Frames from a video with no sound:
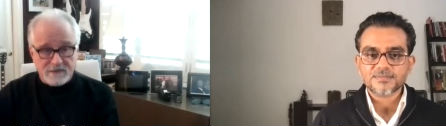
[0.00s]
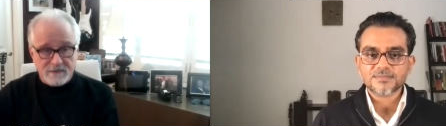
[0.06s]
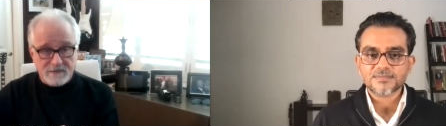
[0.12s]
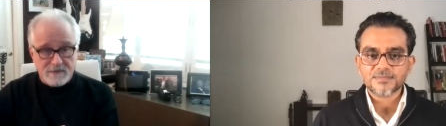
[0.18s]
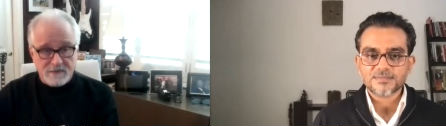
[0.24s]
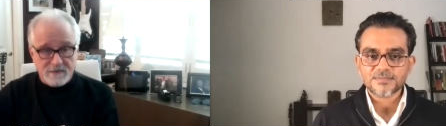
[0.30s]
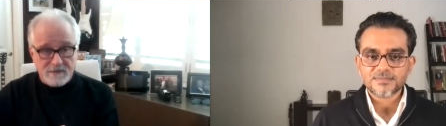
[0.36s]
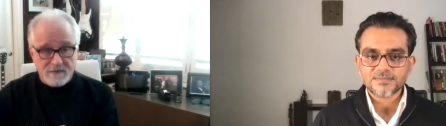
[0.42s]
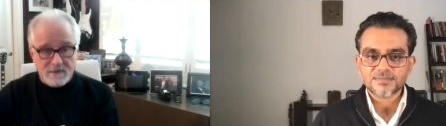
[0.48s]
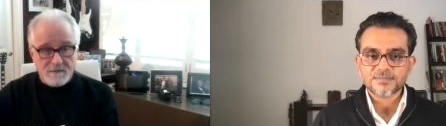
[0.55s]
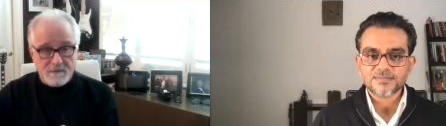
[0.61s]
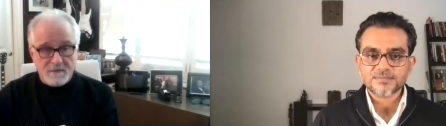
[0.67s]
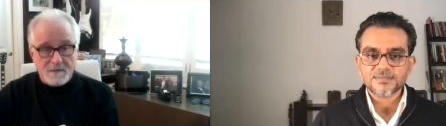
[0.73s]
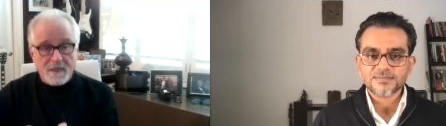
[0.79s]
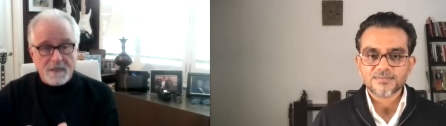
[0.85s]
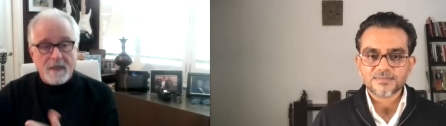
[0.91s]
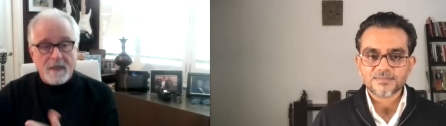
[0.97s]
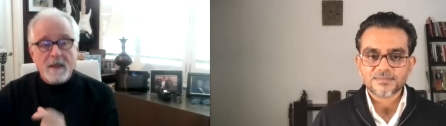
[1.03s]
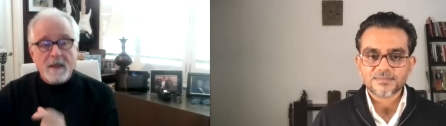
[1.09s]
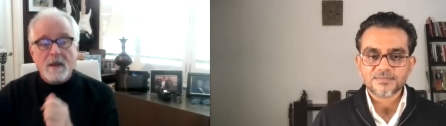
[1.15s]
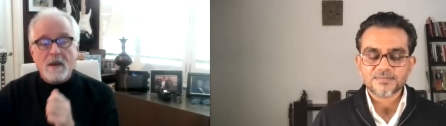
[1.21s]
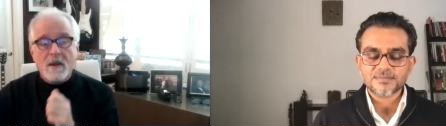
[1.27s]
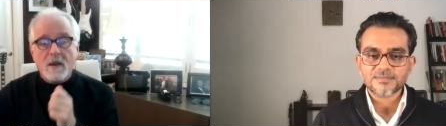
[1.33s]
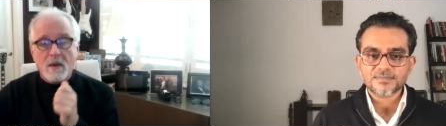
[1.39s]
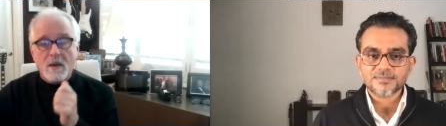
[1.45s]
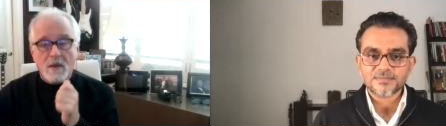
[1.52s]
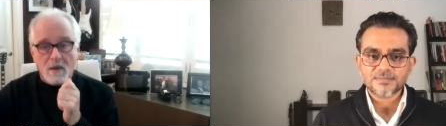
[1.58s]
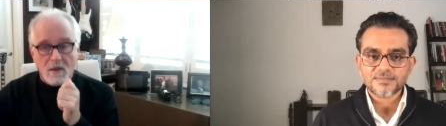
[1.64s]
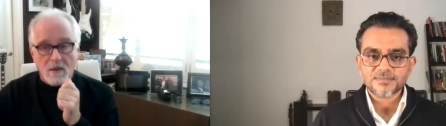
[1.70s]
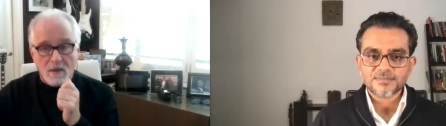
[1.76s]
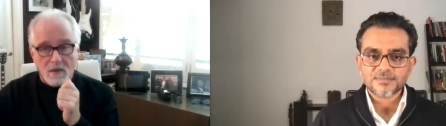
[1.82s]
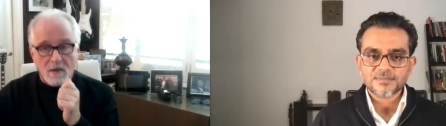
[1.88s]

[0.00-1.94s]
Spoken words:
(no one is talking)